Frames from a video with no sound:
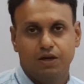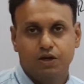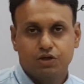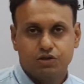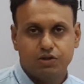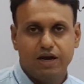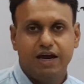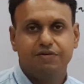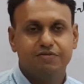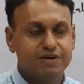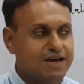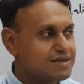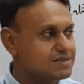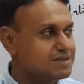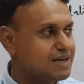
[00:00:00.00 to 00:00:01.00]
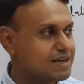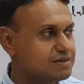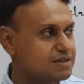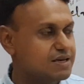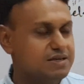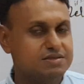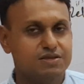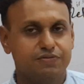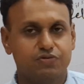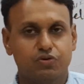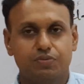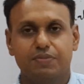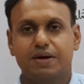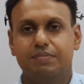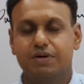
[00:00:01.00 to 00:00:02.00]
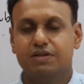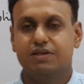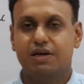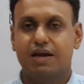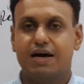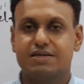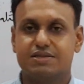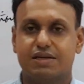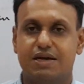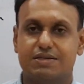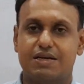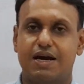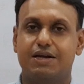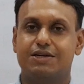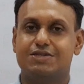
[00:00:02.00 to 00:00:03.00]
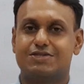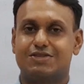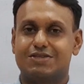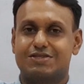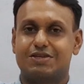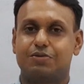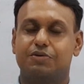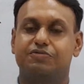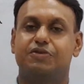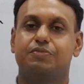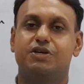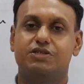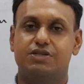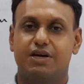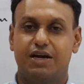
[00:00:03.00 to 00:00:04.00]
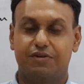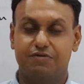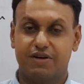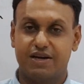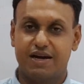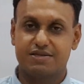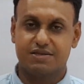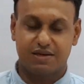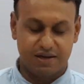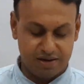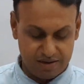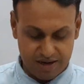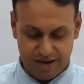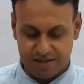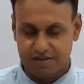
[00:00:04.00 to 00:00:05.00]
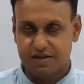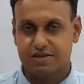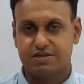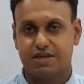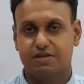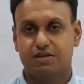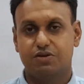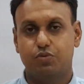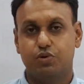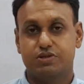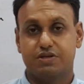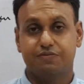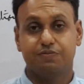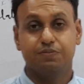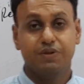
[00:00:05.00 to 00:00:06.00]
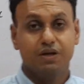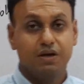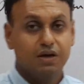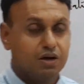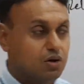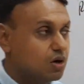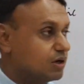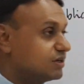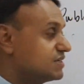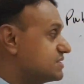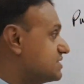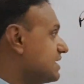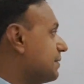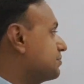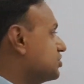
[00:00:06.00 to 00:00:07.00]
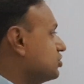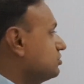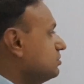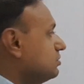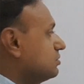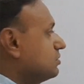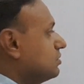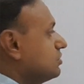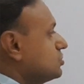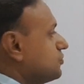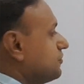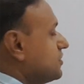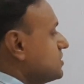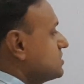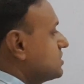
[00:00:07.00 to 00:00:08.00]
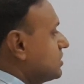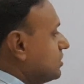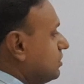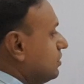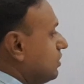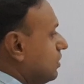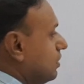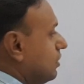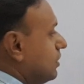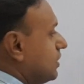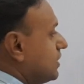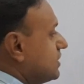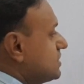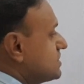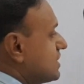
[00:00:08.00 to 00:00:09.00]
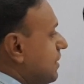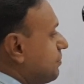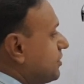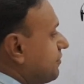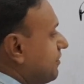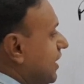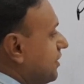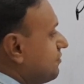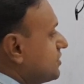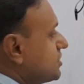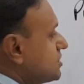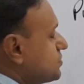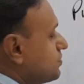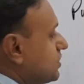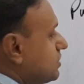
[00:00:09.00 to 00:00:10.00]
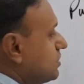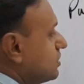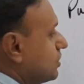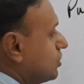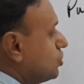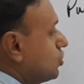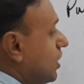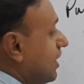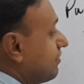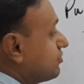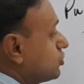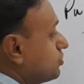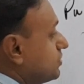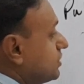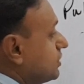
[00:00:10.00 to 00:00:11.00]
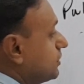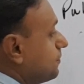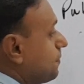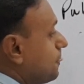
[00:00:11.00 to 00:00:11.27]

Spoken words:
So advertising ethics, if you remember in the last class, I had discussed some of the major advertising ethics, and there was some called deception. So first thing, deceptive advertisement, you have to be